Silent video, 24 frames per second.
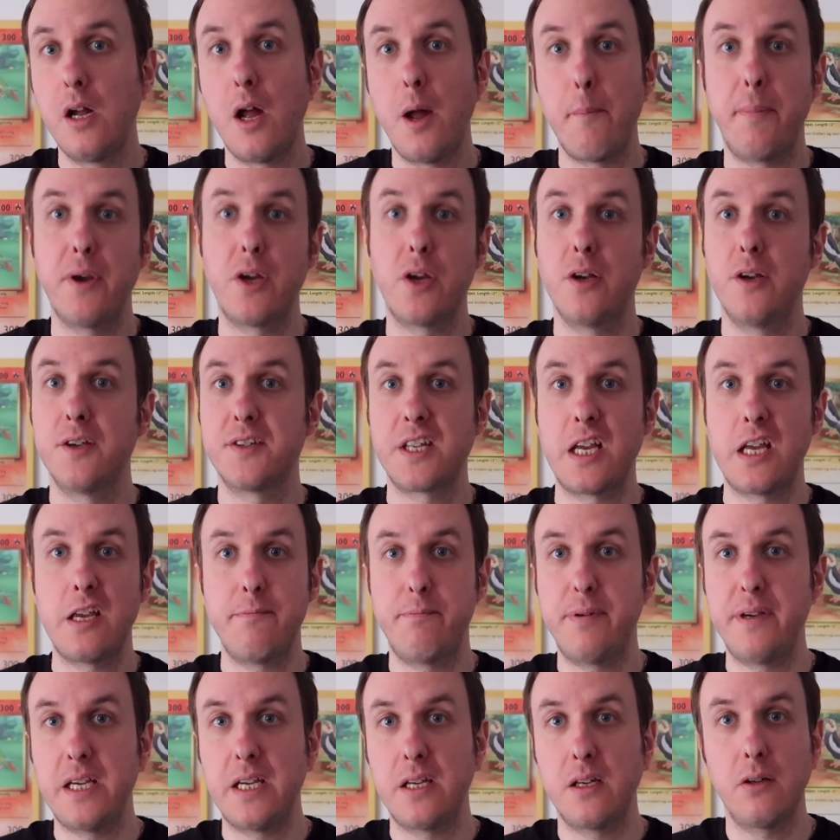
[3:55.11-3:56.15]
because they've
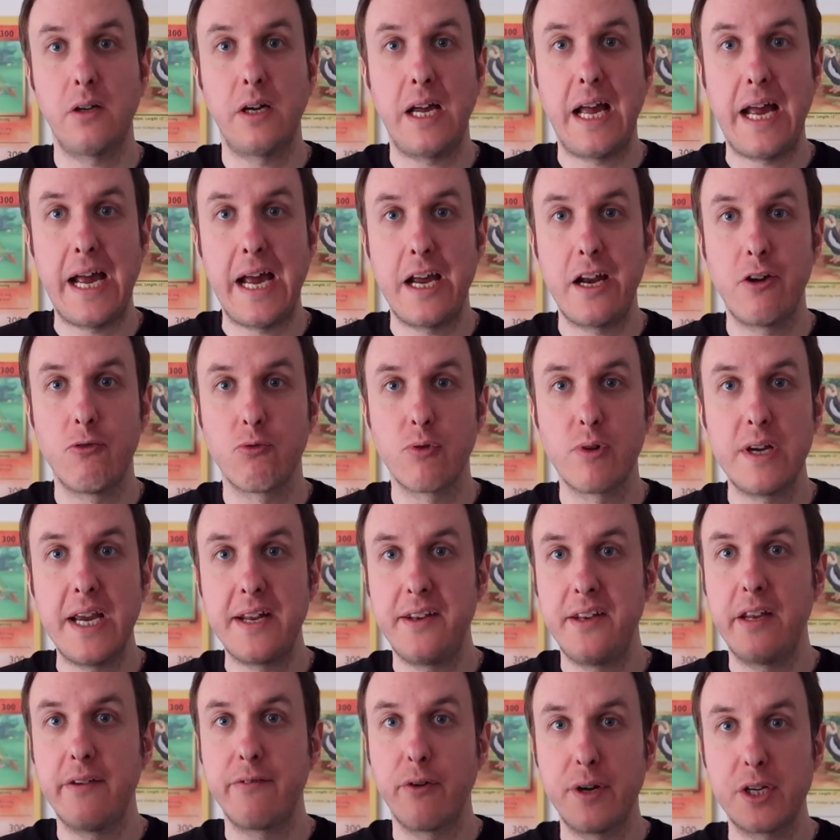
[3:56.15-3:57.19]
been like hand reared and
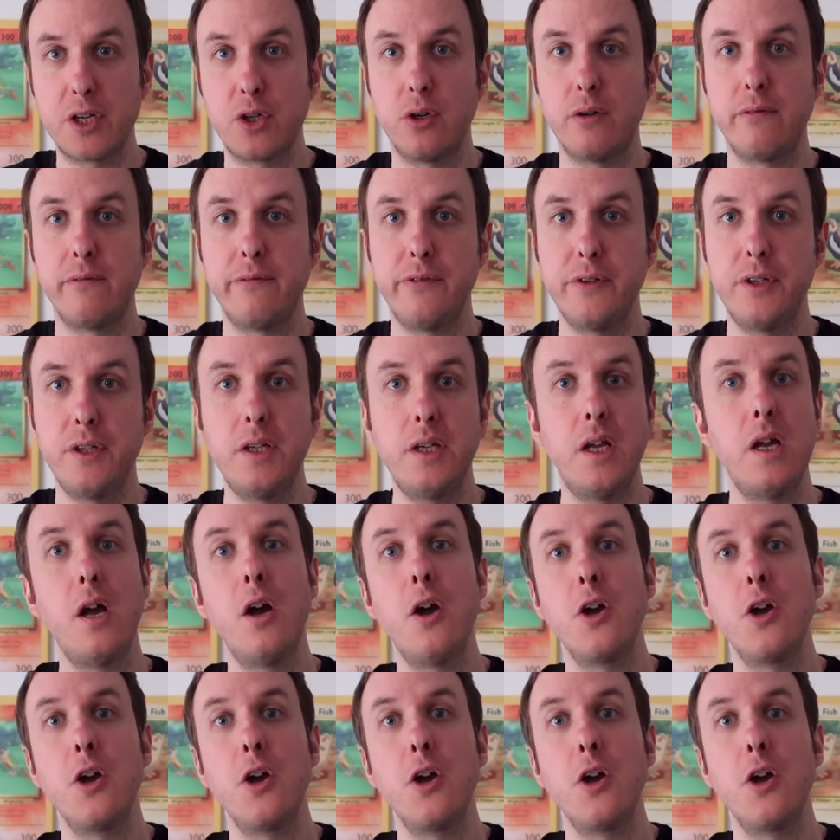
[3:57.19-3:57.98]
they're very confident.